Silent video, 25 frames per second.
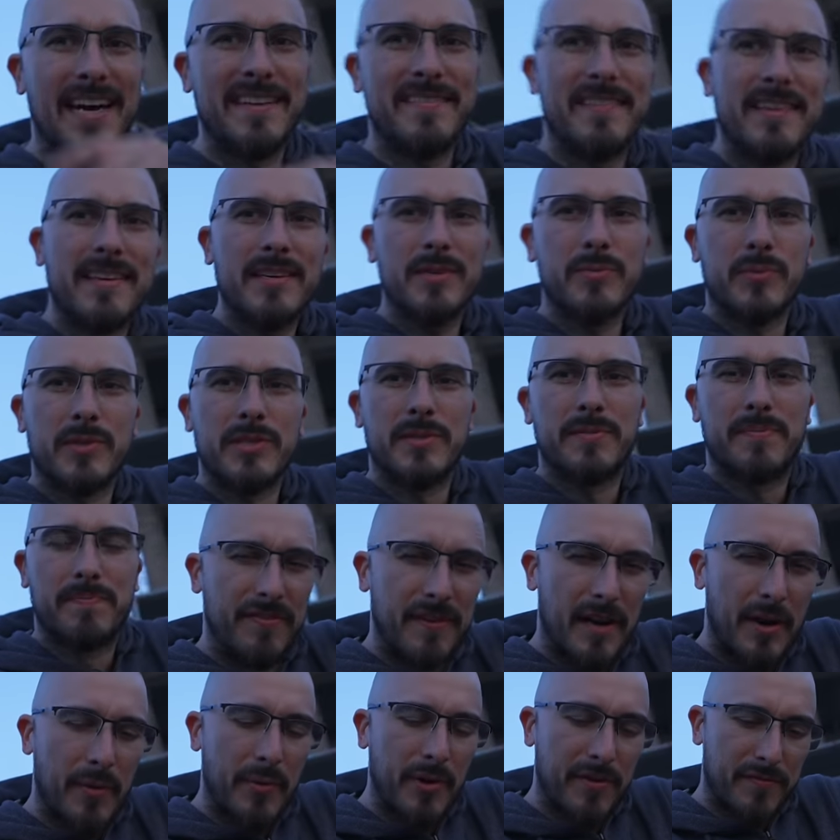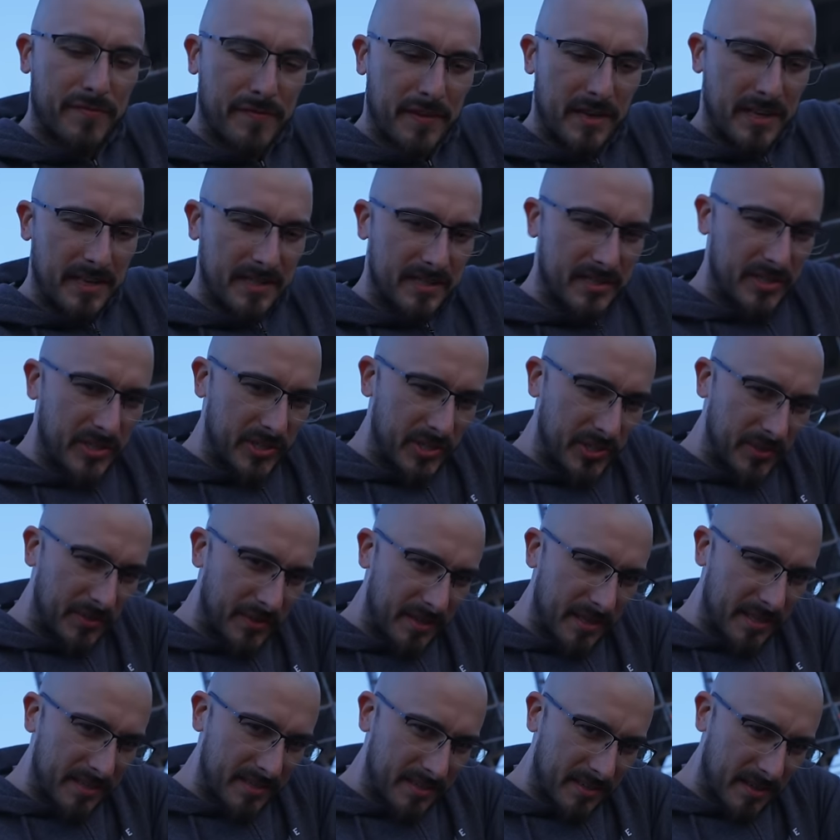I think it was very fun to shoot
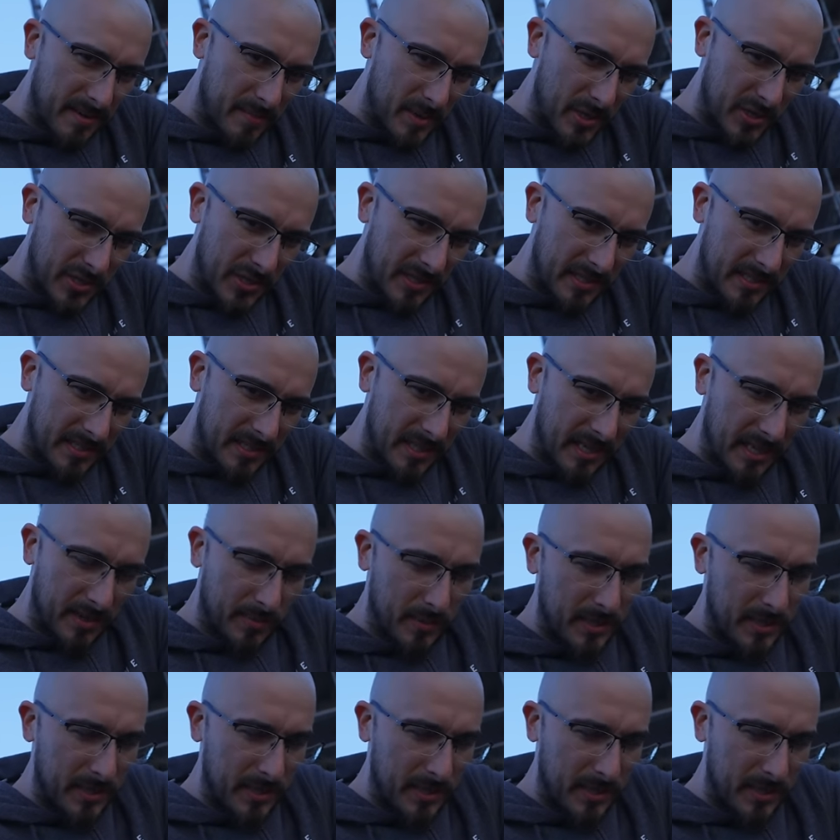this commercial together